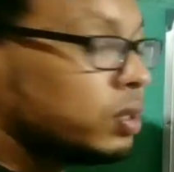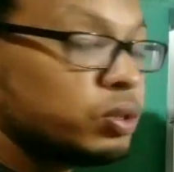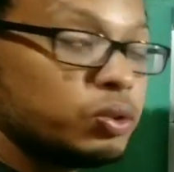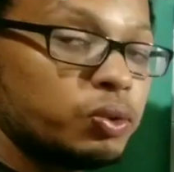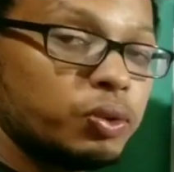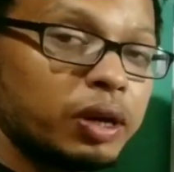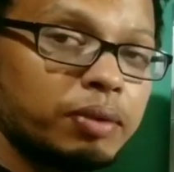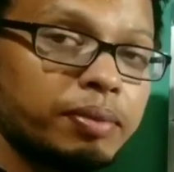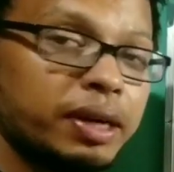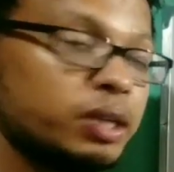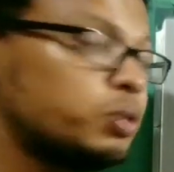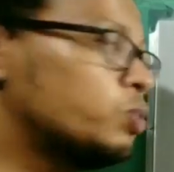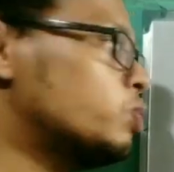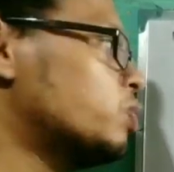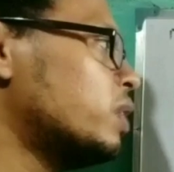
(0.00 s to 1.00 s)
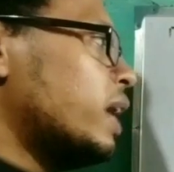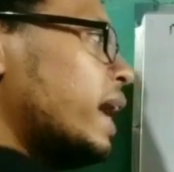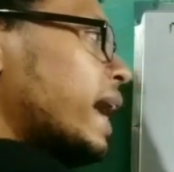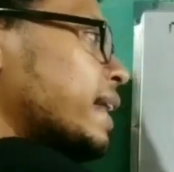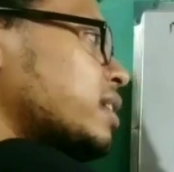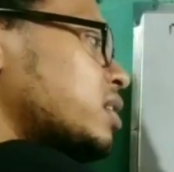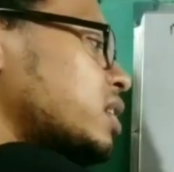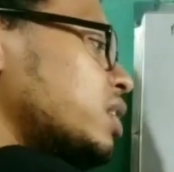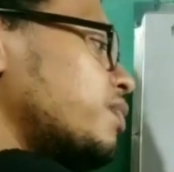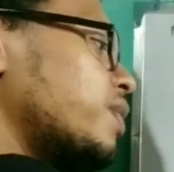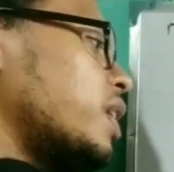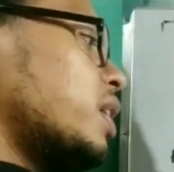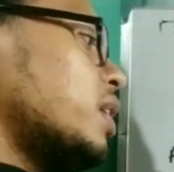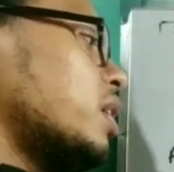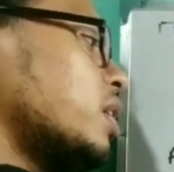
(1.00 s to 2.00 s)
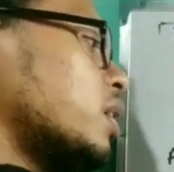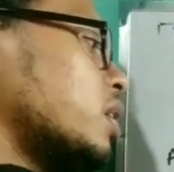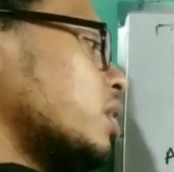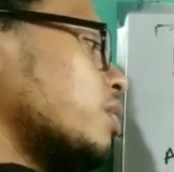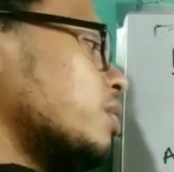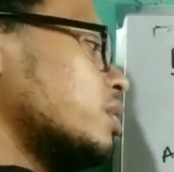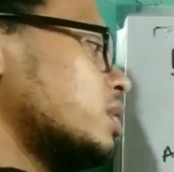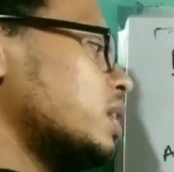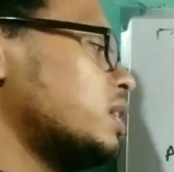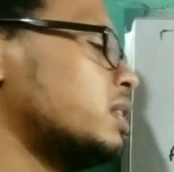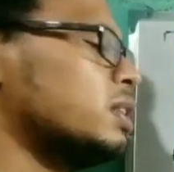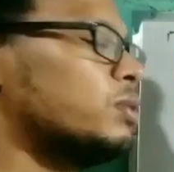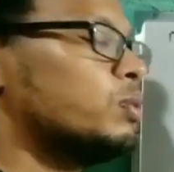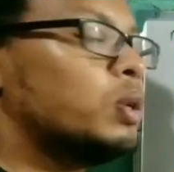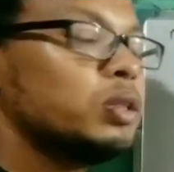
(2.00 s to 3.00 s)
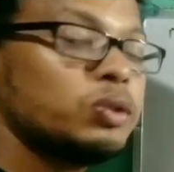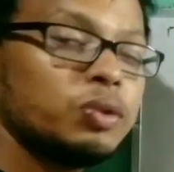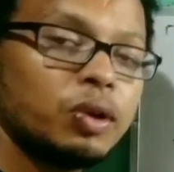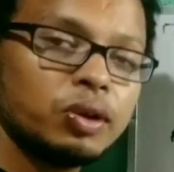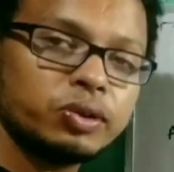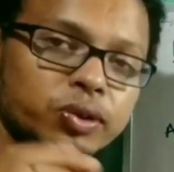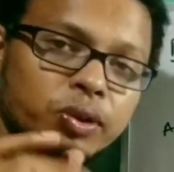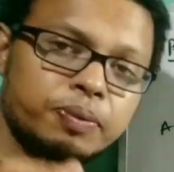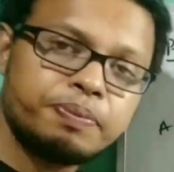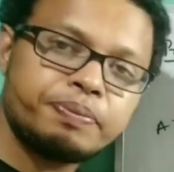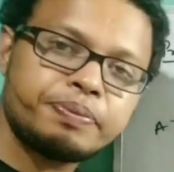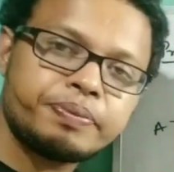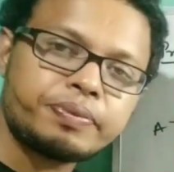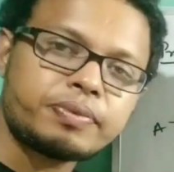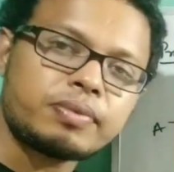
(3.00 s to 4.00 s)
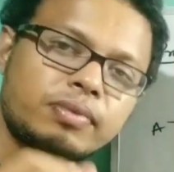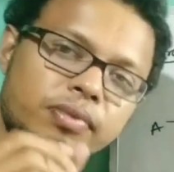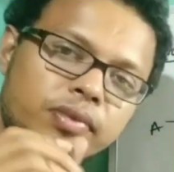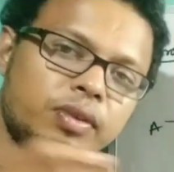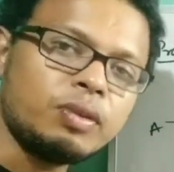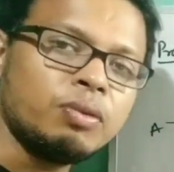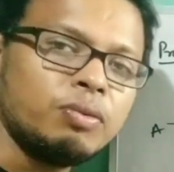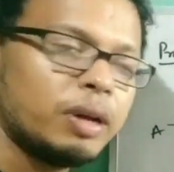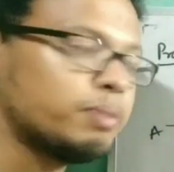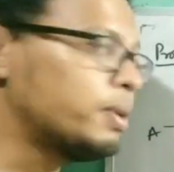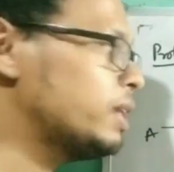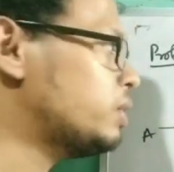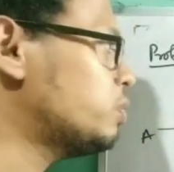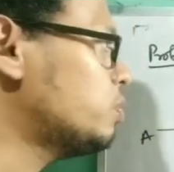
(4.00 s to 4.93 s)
to 1 by 2 and 3 by 6 equals to also 1 by 2.